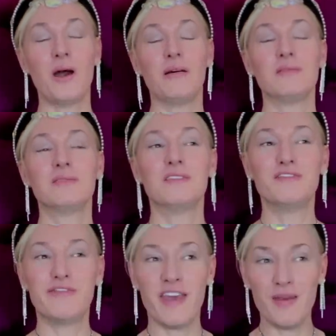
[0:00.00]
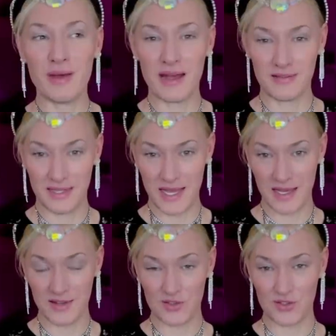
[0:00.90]
well, the female
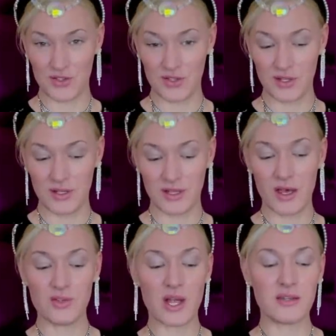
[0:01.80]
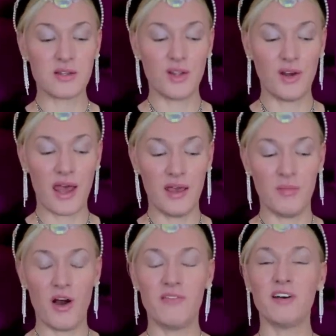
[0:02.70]
lead goes under the
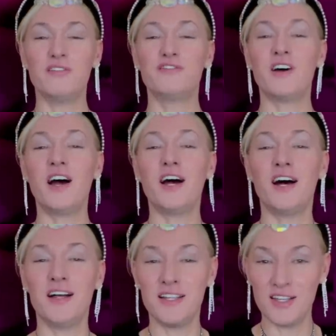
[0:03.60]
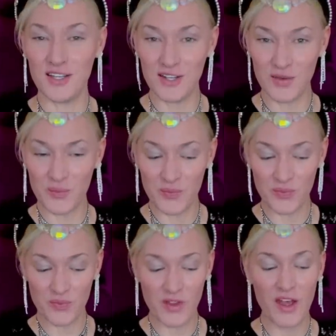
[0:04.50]
name of Fern.
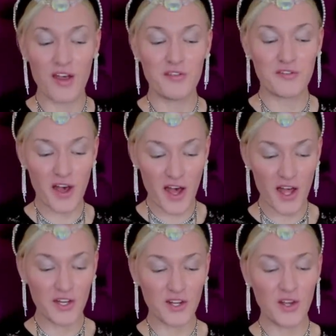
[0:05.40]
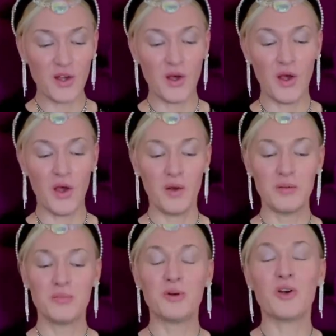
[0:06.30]
Fern
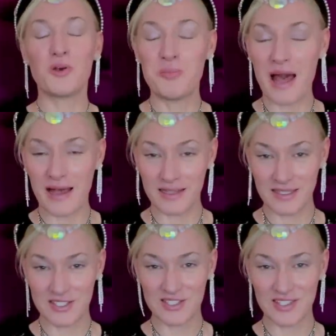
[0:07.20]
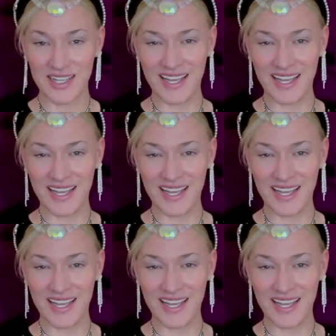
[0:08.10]
Brookbanks.